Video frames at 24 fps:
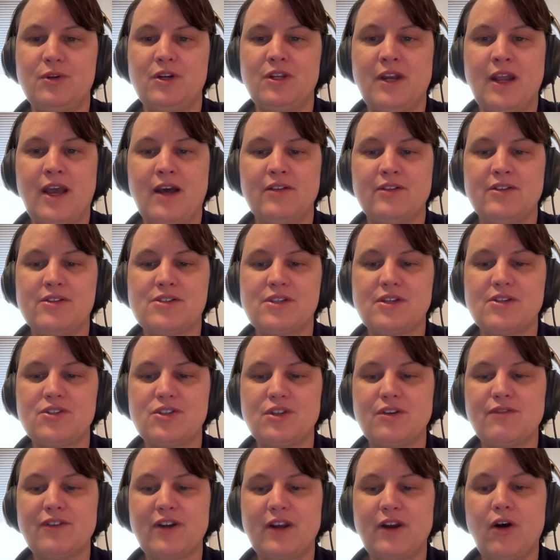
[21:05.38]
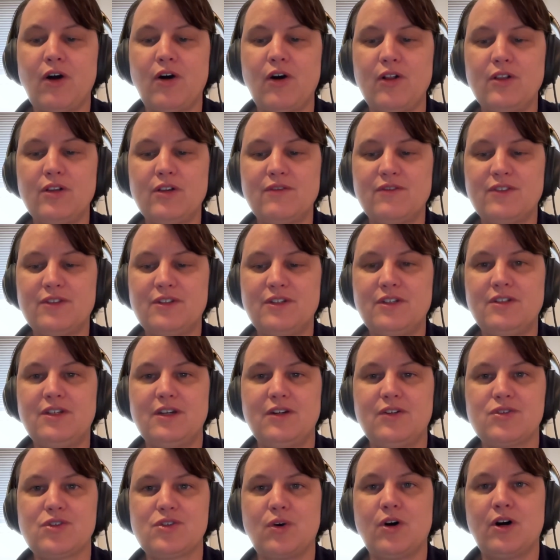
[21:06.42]
an analysis. You can find all of the
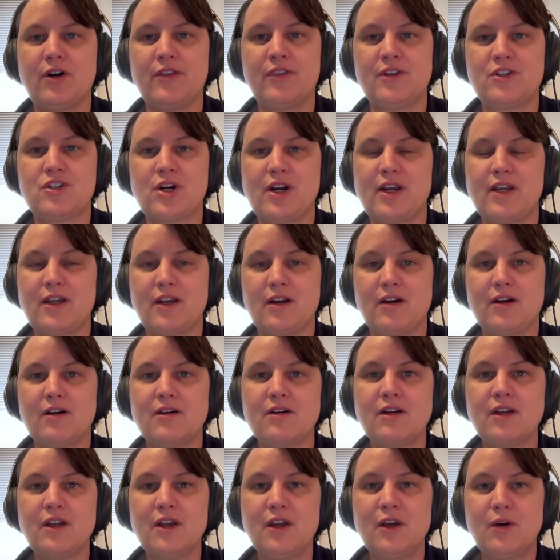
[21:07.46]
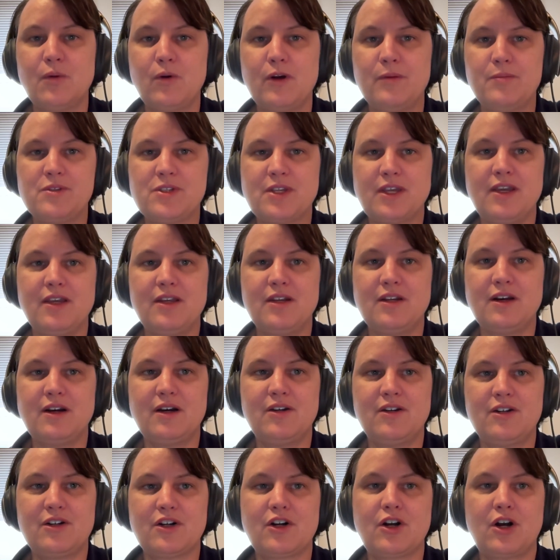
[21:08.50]
details on the TRICARE website
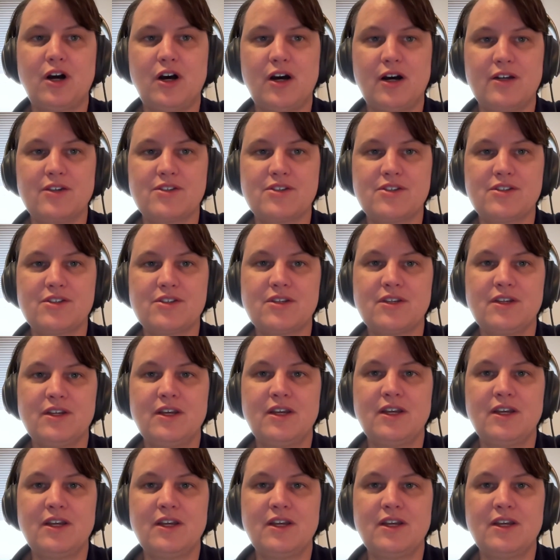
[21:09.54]
under costs.